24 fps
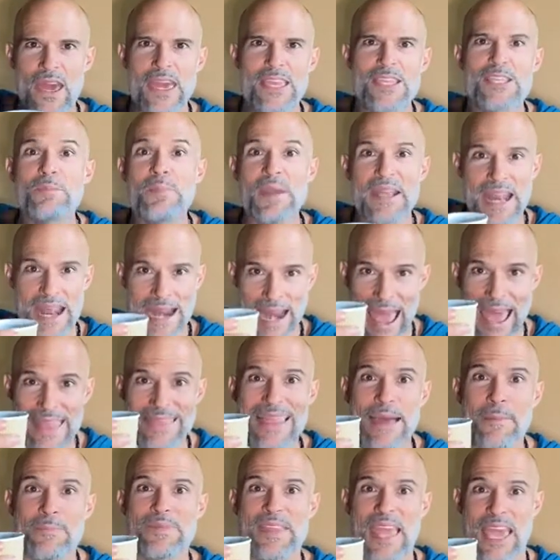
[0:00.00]
it's been an
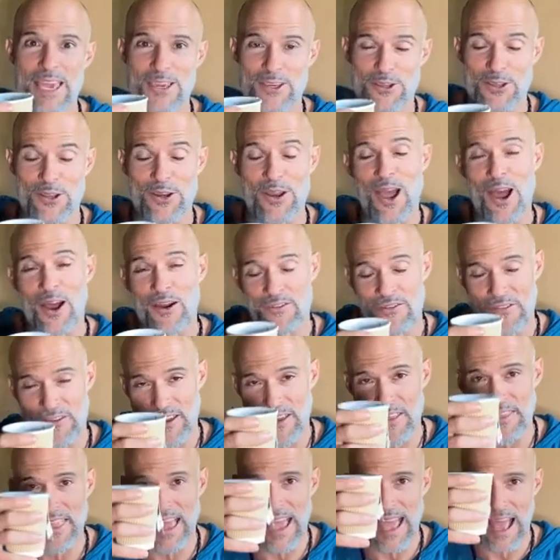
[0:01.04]
adaptation of
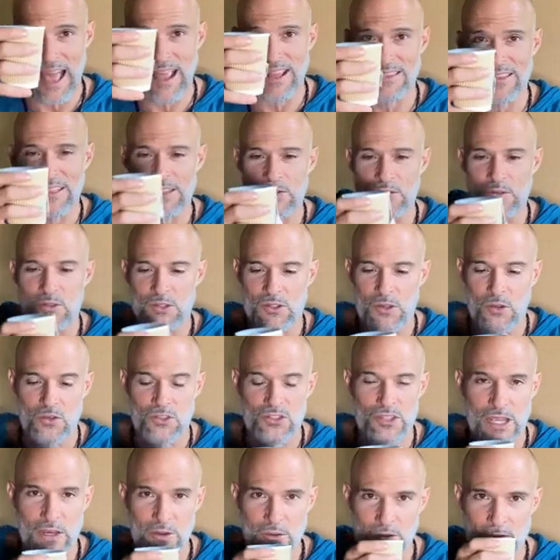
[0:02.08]
the altitude. So
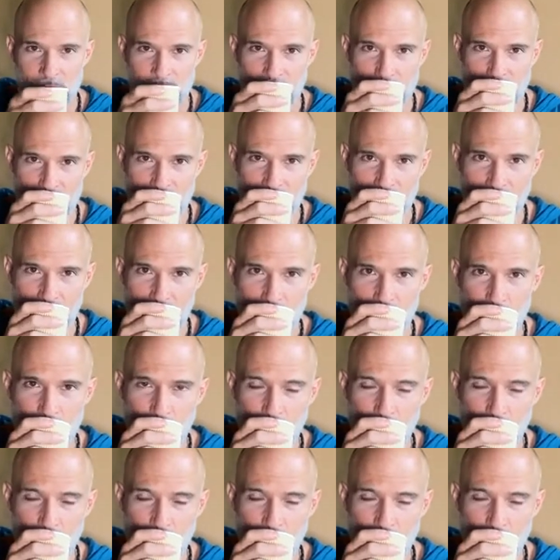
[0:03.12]
salud, familia.